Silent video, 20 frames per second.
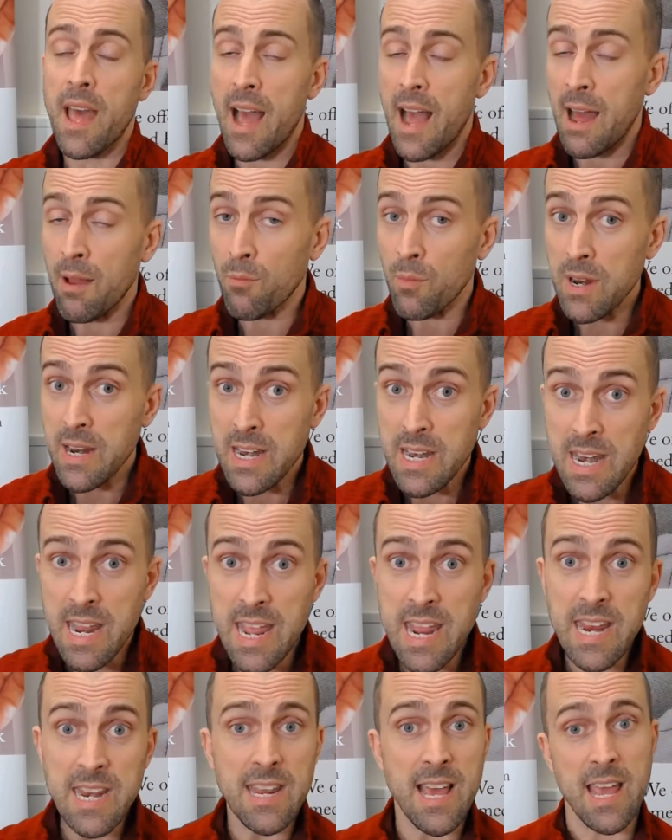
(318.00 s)
And we
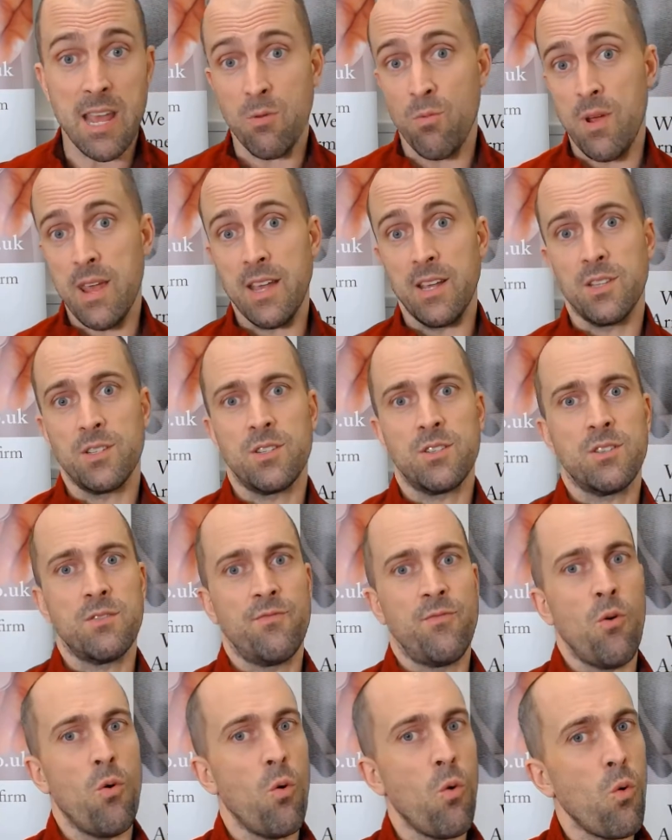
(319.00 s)
need 8 weeks
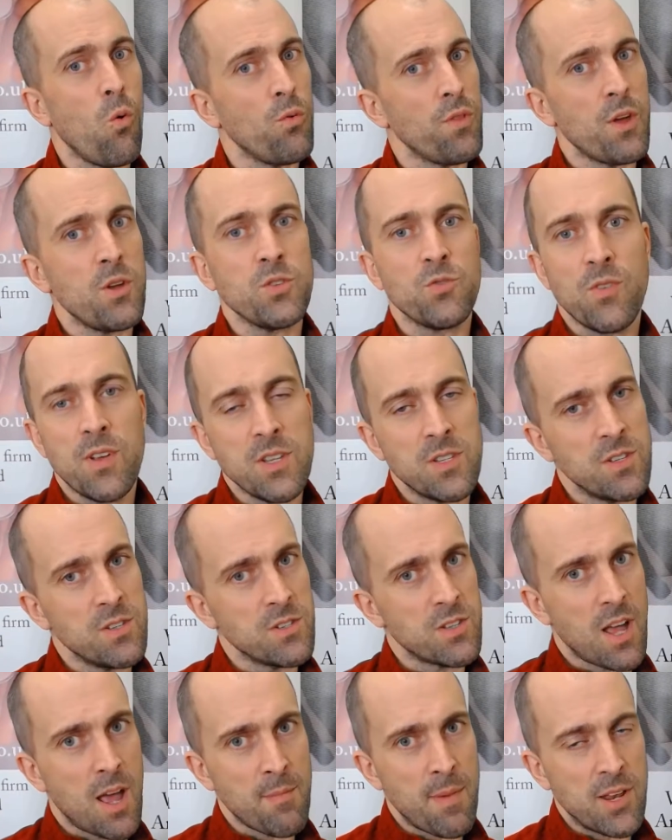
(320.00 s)
for all those
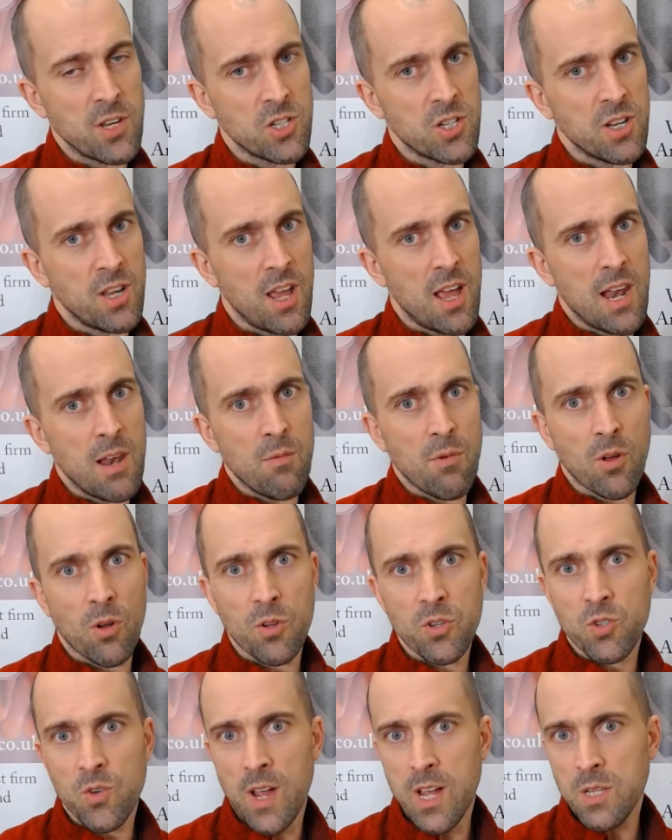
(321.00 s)
reasons that I mentioned earlier. We've
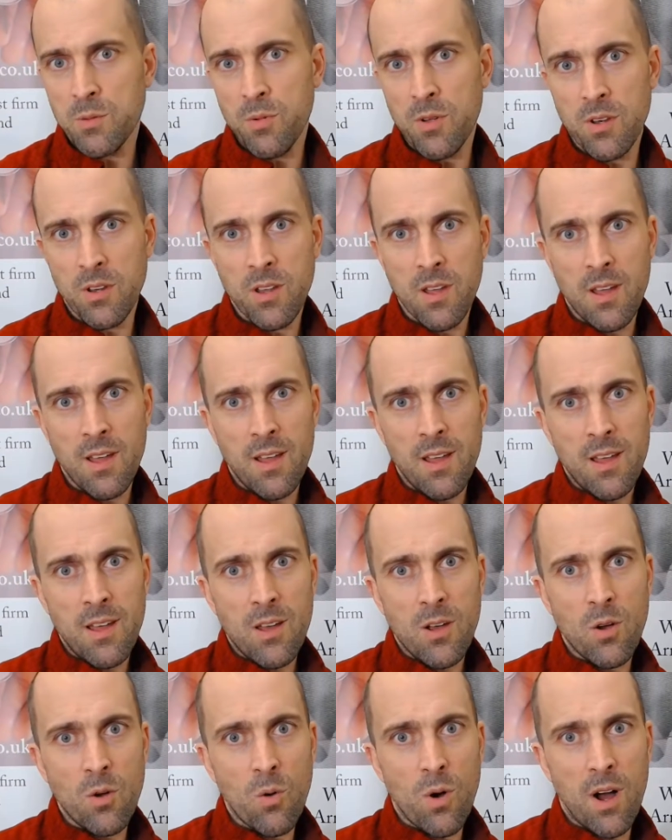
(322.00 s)
got tradesmen
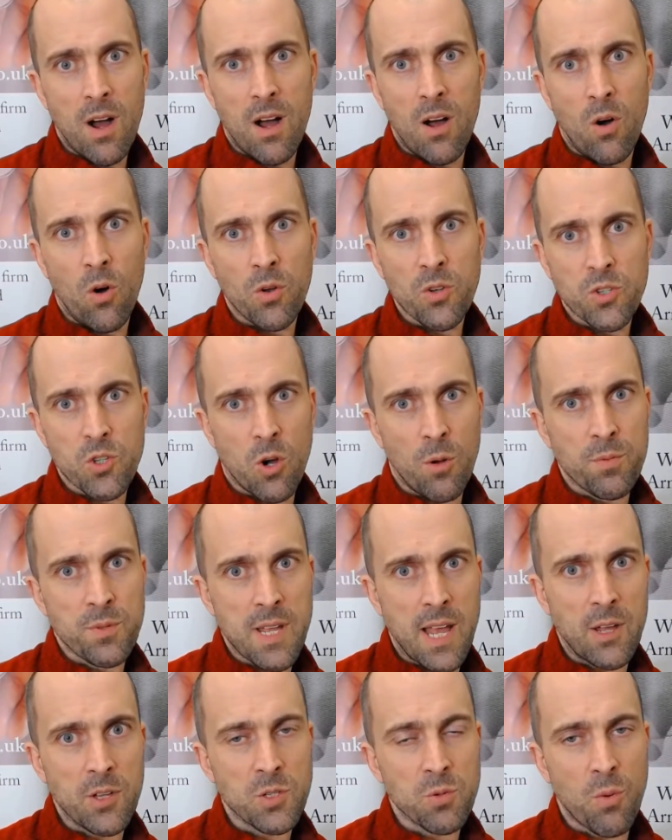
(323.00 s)
who are on jobs
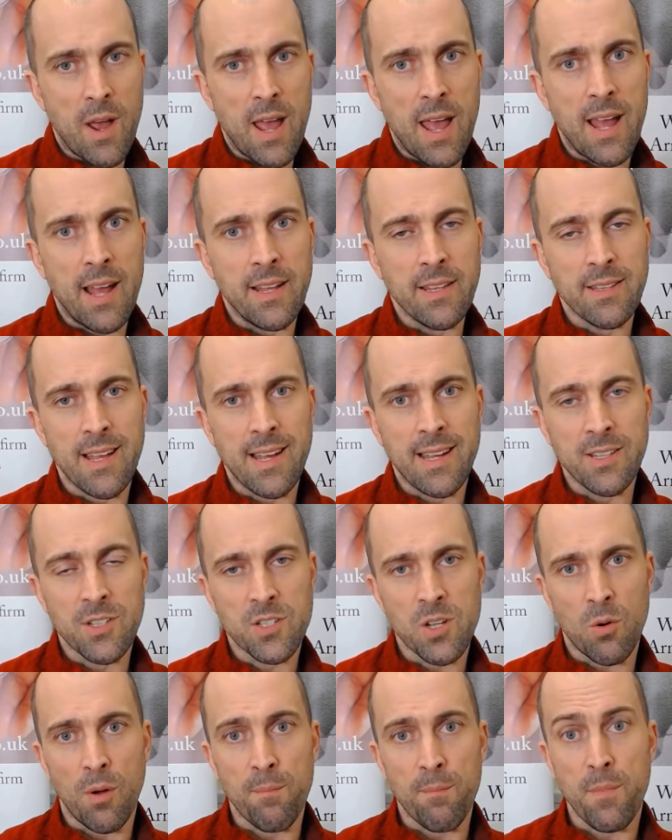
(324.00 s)
elsewhere and
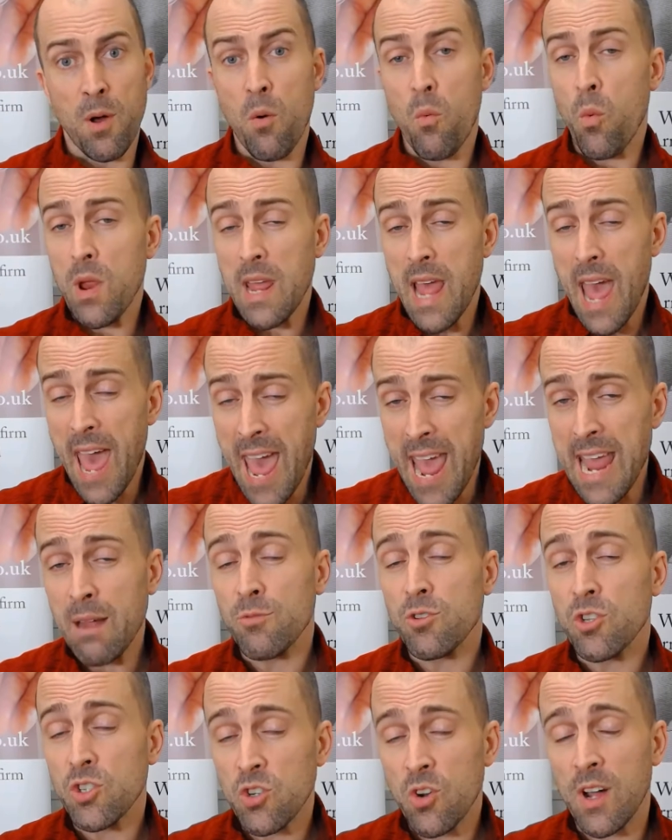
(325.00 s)
so on. But we
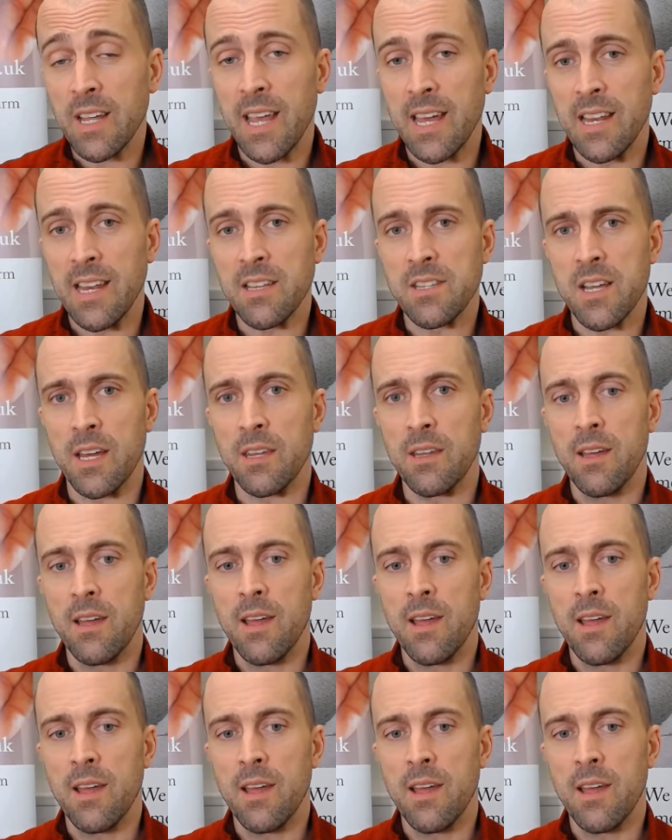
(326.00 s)
aim to try and get it done